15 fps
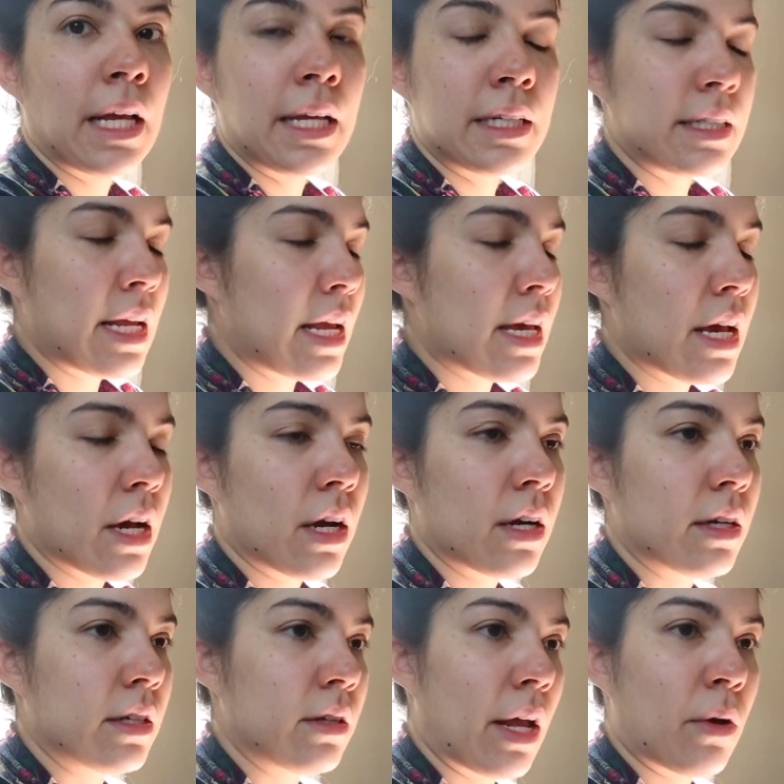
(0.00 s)
like
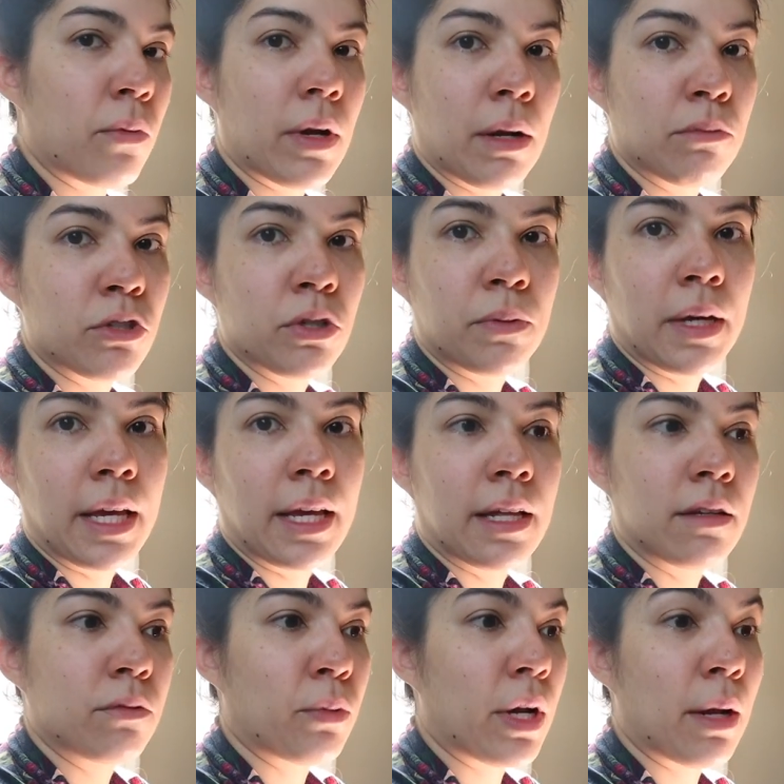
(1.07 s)
daycare and like what I'm doing
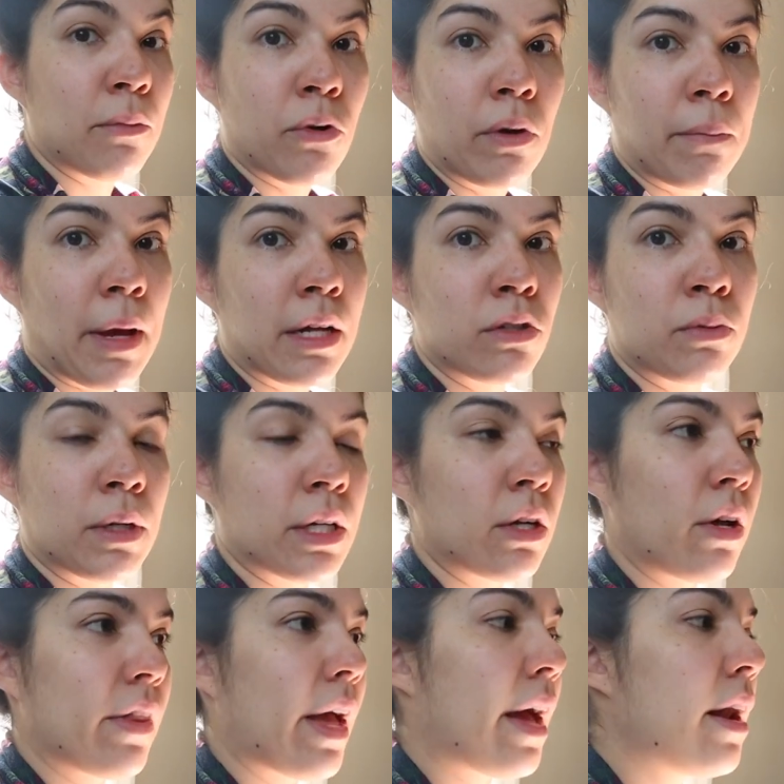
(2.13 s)
and when I'm going back to work
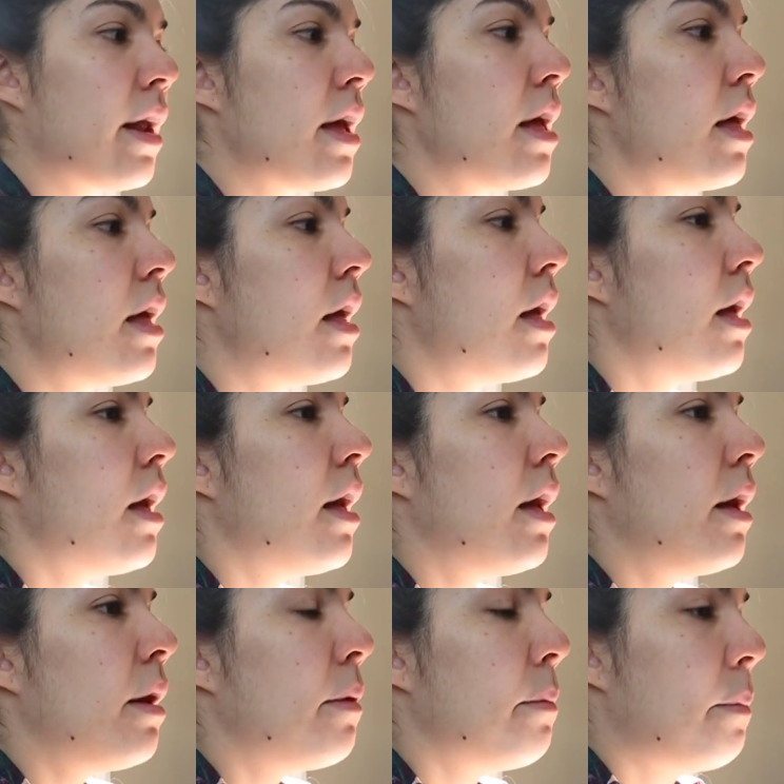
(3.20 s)
and all that.
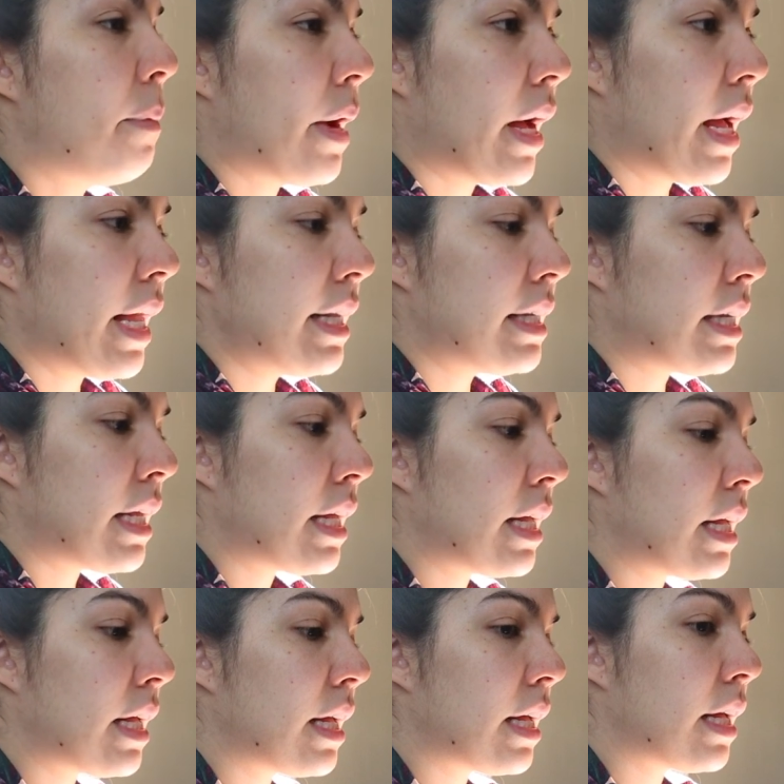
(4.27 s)
But
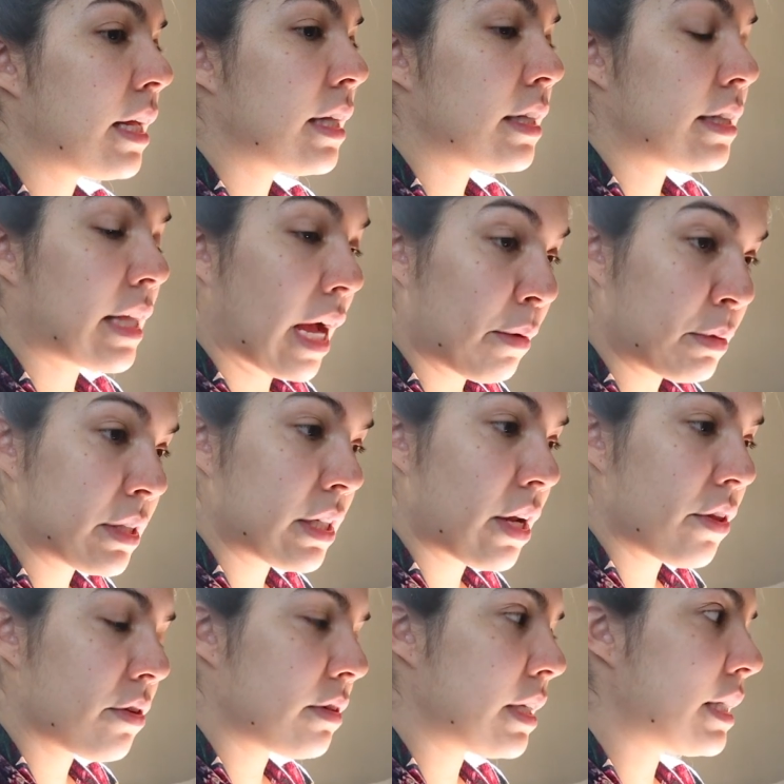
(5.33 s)
that was
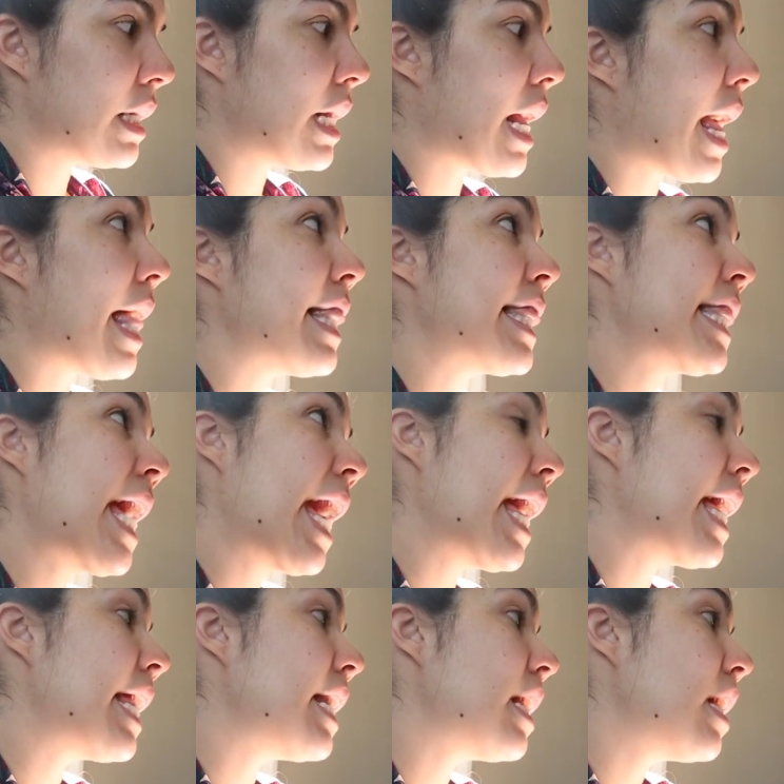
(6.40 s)
another reason. And
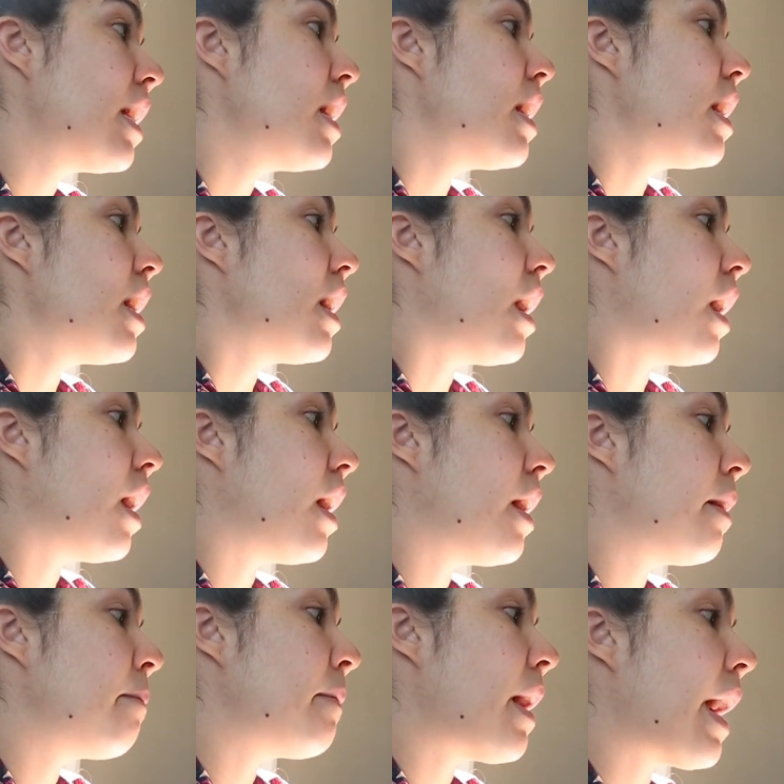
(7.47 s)
then
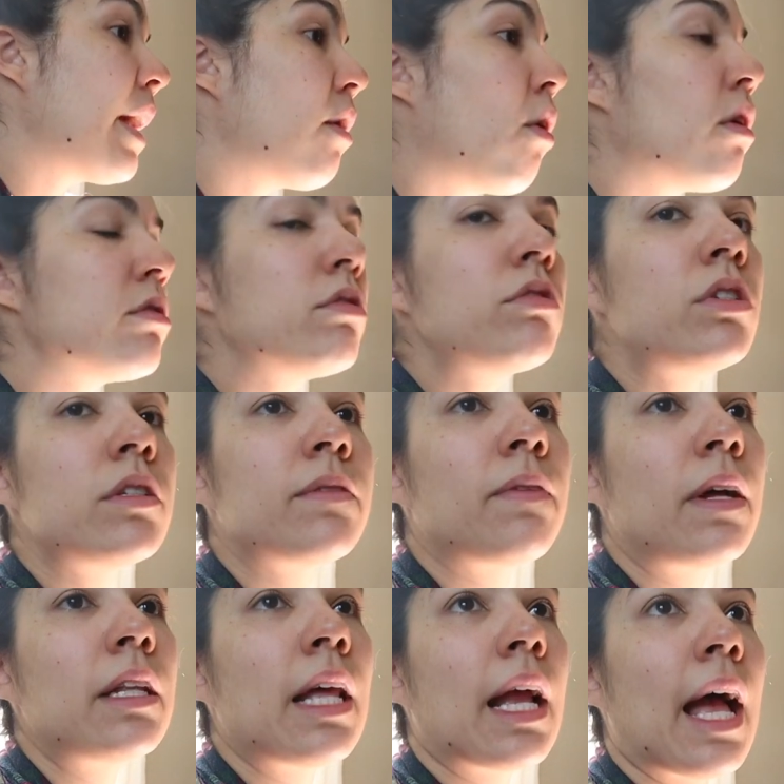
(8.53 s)
um, I also just
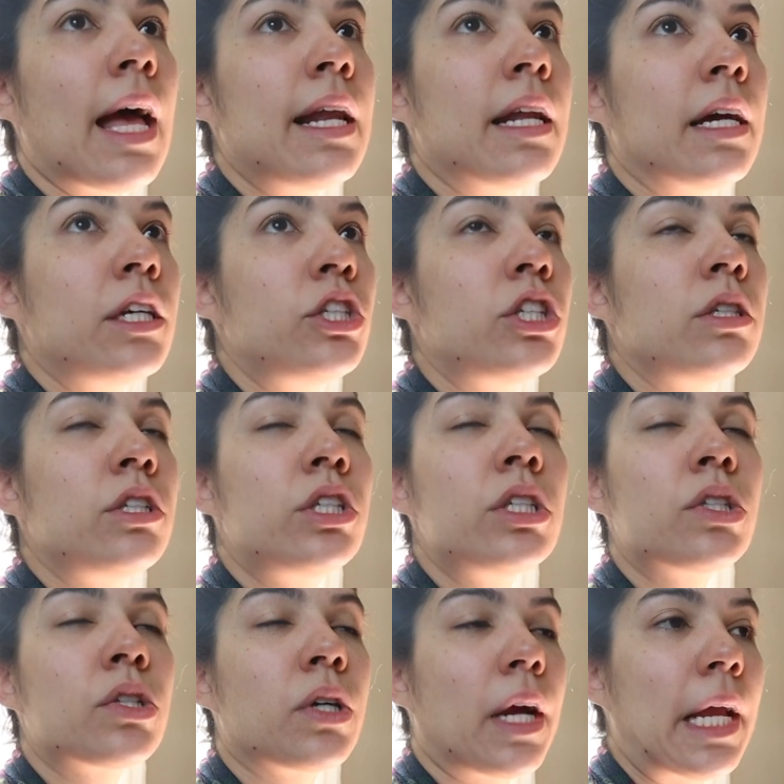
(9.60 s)
felt like at night she's
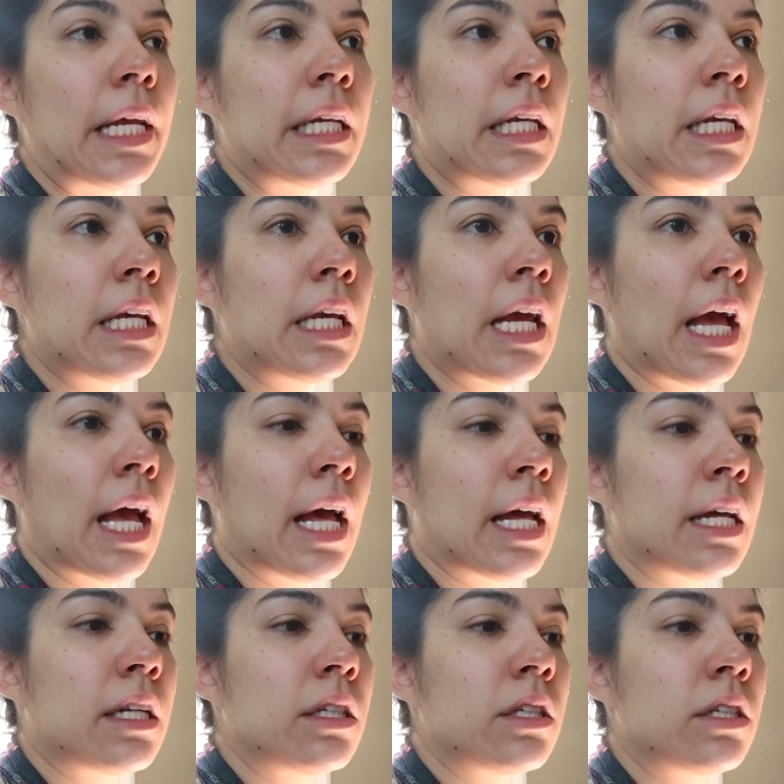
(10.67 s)
just cranky
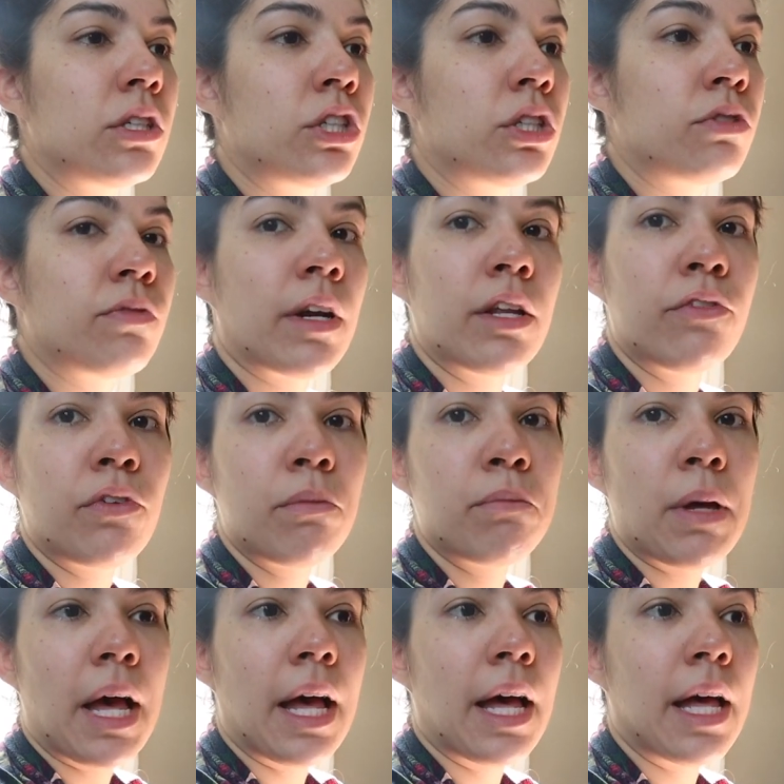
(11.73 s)
and she's ready for
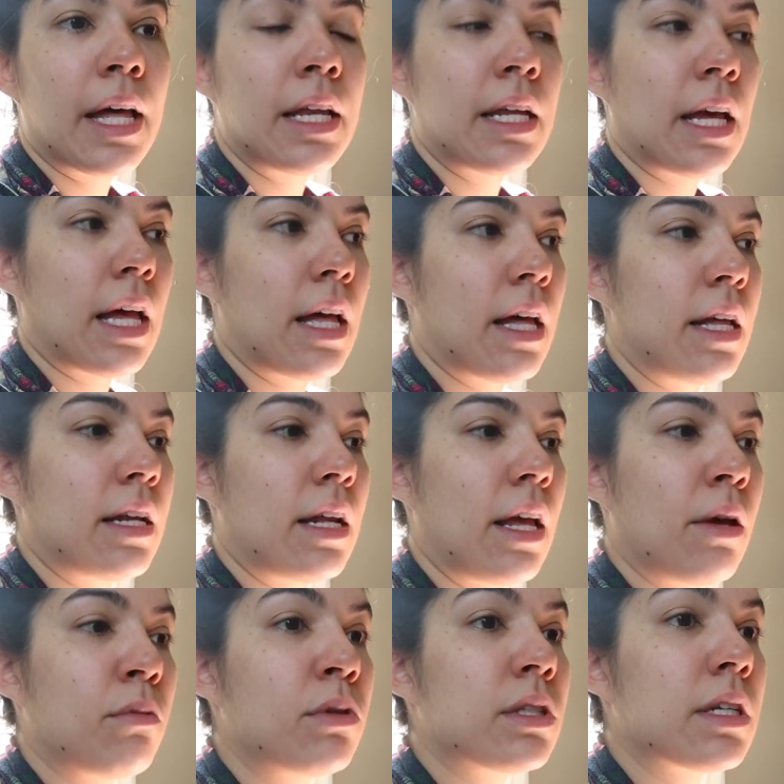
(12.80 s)
bed, and
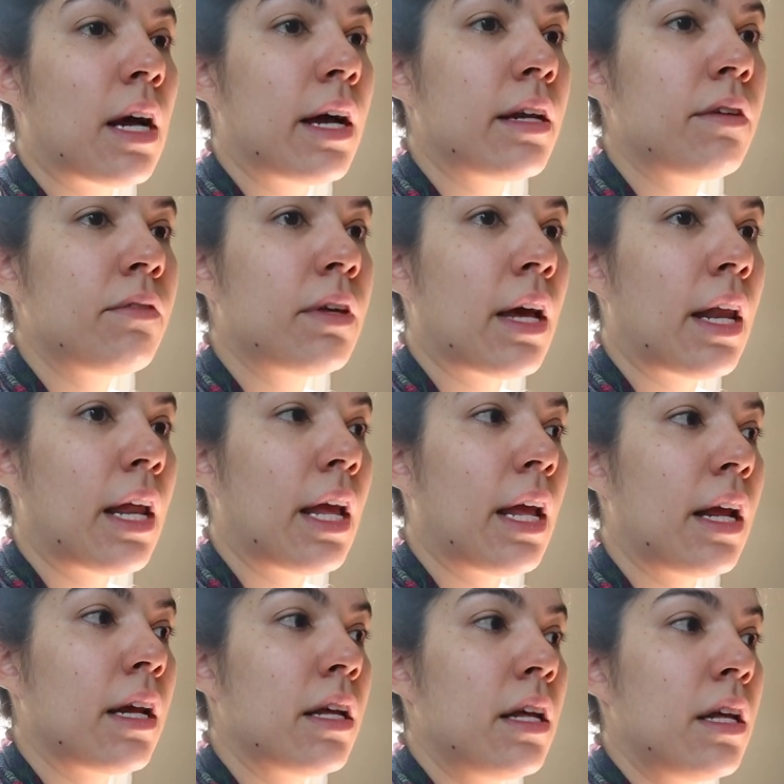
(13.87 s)
it was kind of
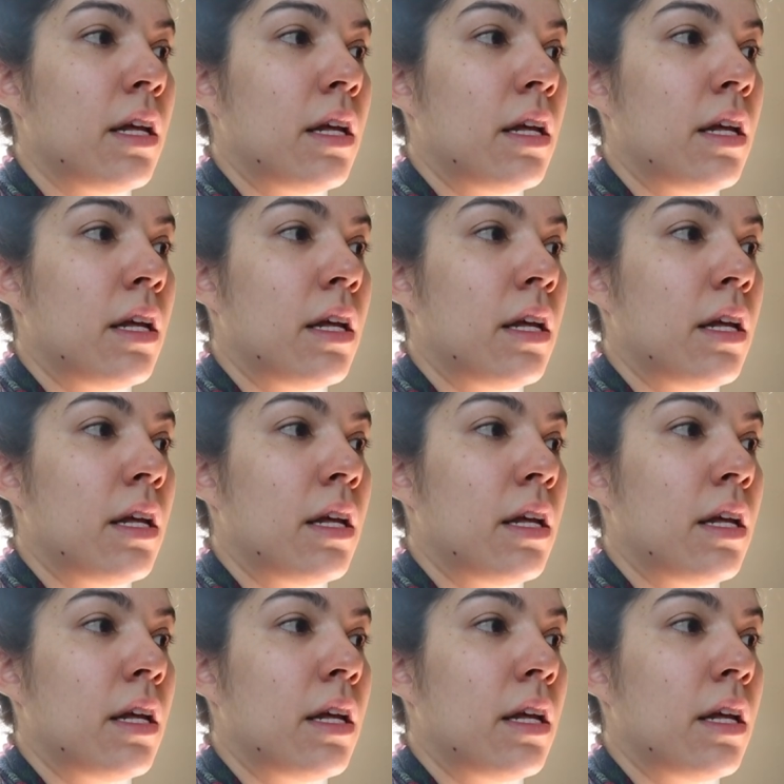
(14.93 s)
getting